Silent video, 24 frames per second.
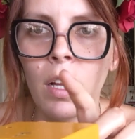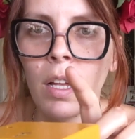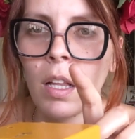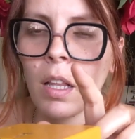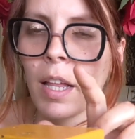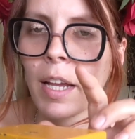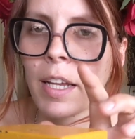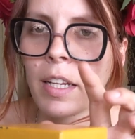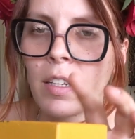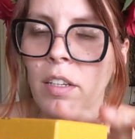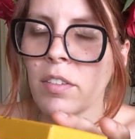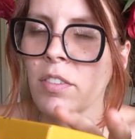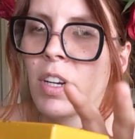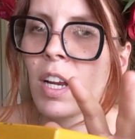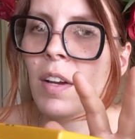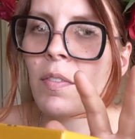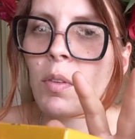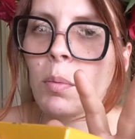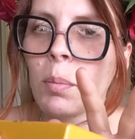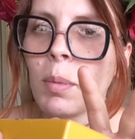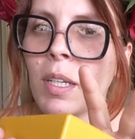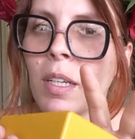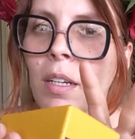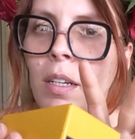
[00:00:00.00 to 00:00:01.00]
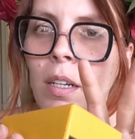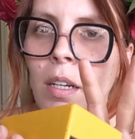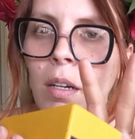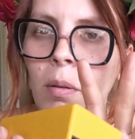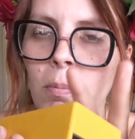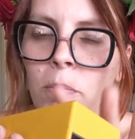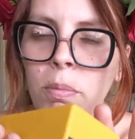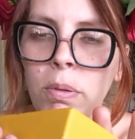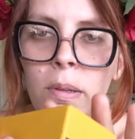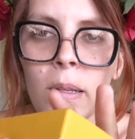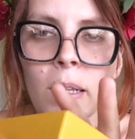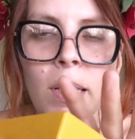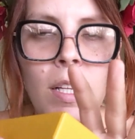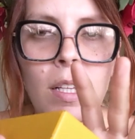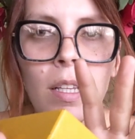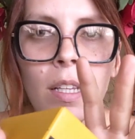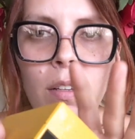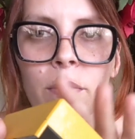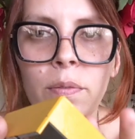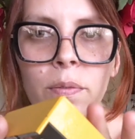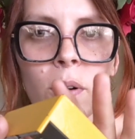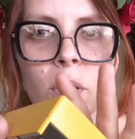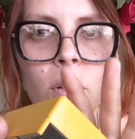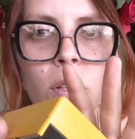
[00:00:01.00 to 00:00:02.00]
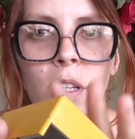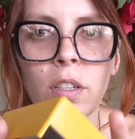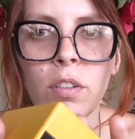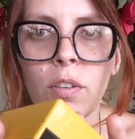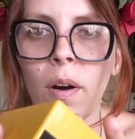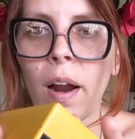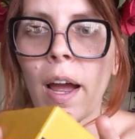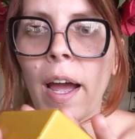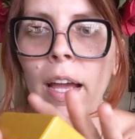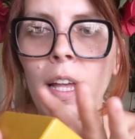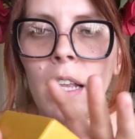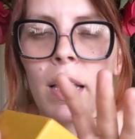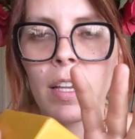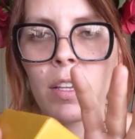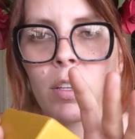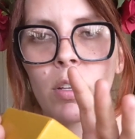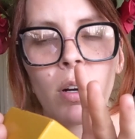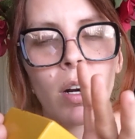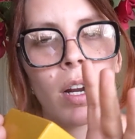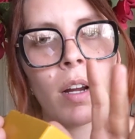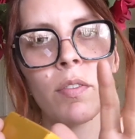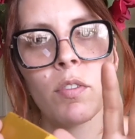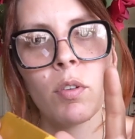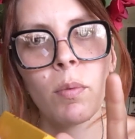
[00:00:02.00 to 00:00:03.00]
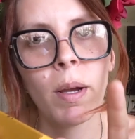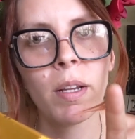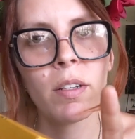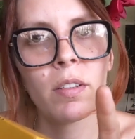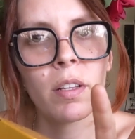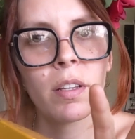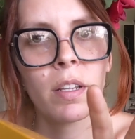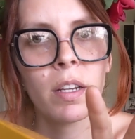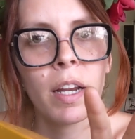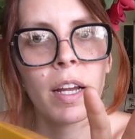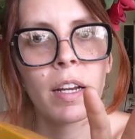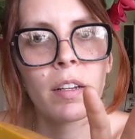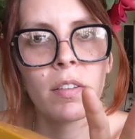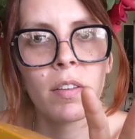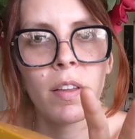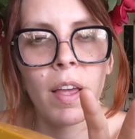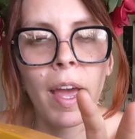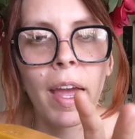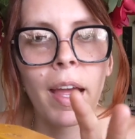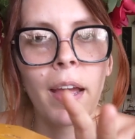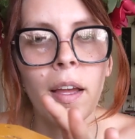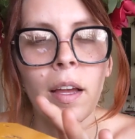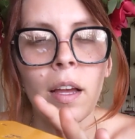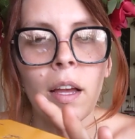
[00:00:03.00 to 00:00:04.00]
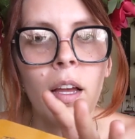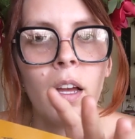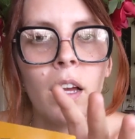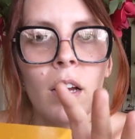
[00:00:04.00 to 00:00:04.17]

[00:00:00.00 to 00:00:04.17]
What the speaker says: like it doesn't have to be completely fully dry. Like you don't have to wait till the next day.